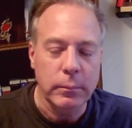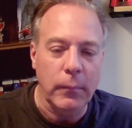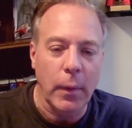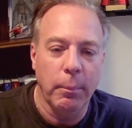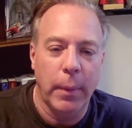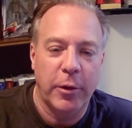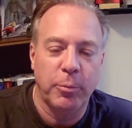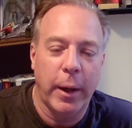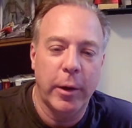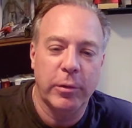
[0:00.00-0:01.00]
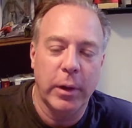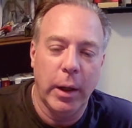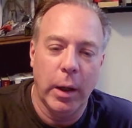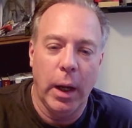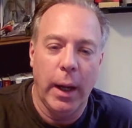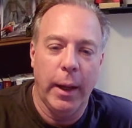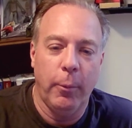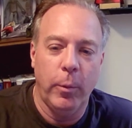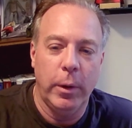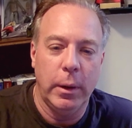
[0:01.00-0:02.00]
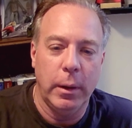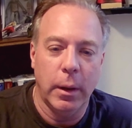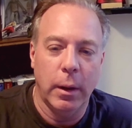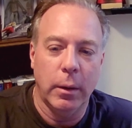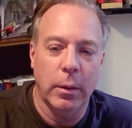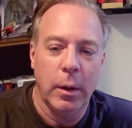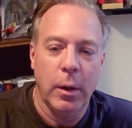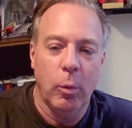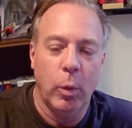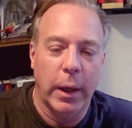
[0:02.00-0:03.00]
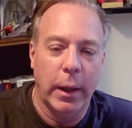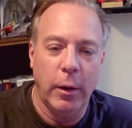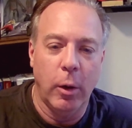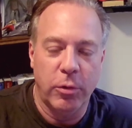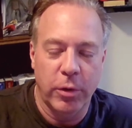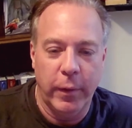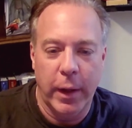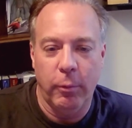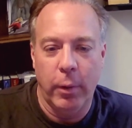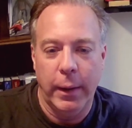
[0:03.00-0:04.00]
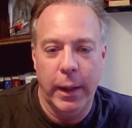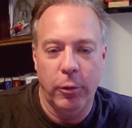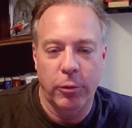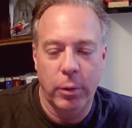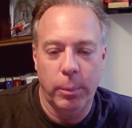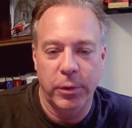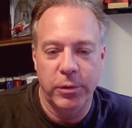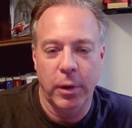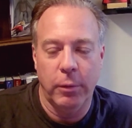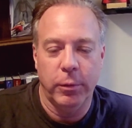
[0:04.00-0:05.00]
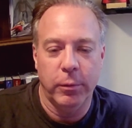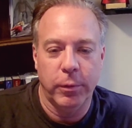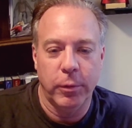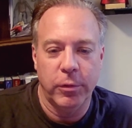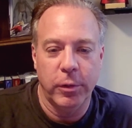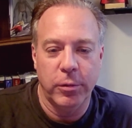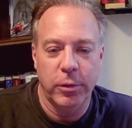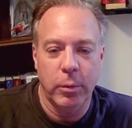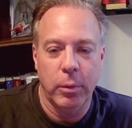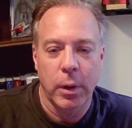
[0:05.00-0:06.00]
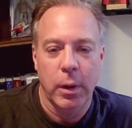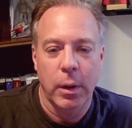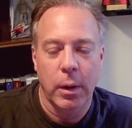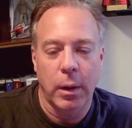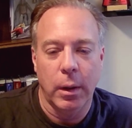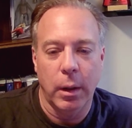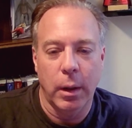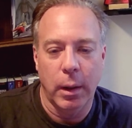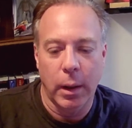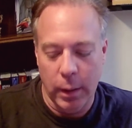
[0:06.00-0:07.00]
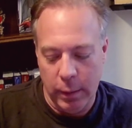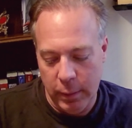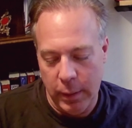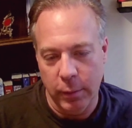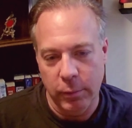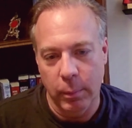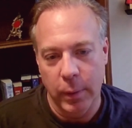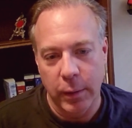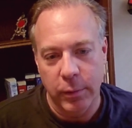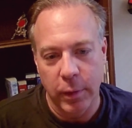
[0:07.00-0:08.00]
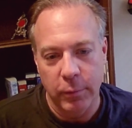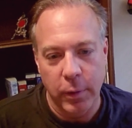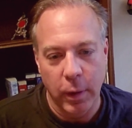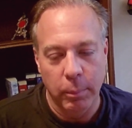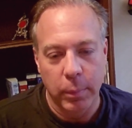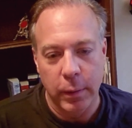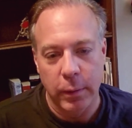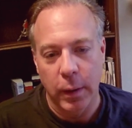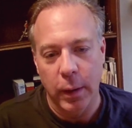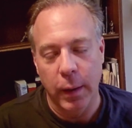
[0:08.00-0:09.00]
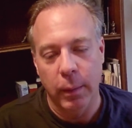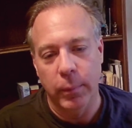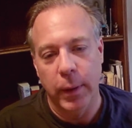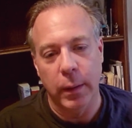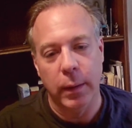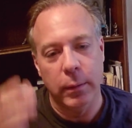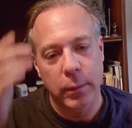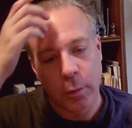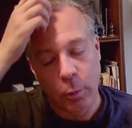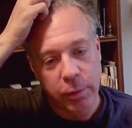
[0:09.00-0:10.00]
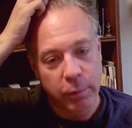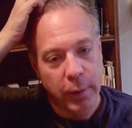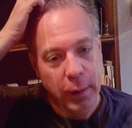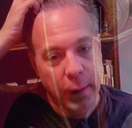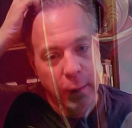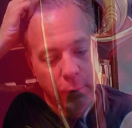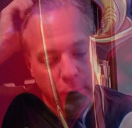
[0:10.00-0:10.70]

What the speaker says: Mike Spider Slayer, and we're getting notes on that right now. The script is done for the first issue. And I'd like to get some of that stuff done, but I am getting Lords of LA, the